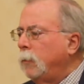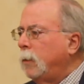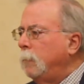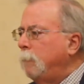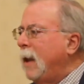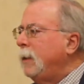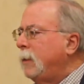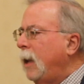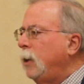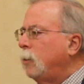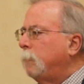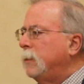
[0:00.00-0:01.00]
can
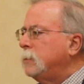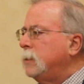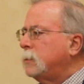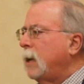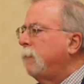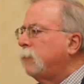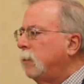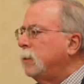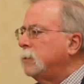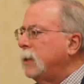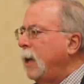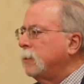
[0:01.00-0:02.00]
maintain your business after a
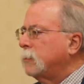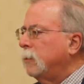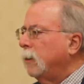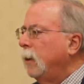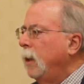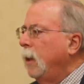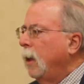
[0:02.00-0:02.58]
disaster.